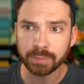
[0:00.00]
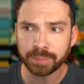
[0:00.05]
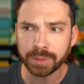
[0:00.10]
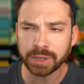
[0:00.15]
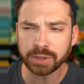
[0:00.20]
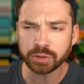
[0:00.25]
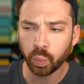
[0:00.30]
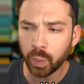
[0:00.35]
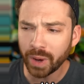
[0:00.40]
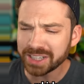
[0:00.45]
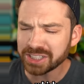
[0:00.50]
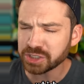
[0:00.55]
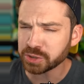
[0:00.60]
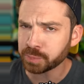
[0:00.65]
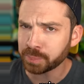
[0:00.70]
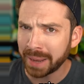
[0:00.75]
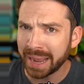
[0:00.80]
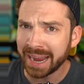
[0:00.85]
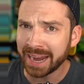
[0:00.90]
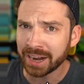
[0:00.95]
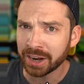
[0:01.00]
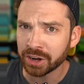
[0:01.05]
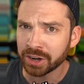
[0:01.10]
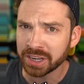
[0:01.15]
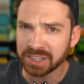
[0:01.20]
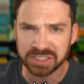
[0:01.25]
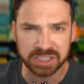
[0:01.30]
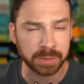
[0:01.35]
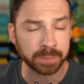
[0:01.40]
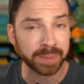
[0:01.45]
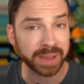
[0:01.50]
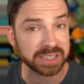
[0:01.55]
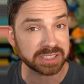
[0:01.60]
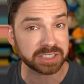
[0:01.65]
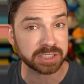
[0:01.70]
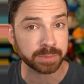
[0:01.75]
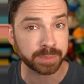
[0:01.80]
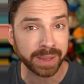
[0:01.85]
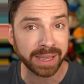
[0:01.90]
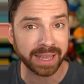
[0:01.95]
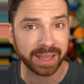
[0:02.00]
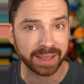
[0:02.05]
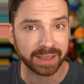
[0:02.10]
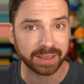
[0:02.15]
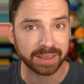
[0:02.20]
But which pair is the best to pick?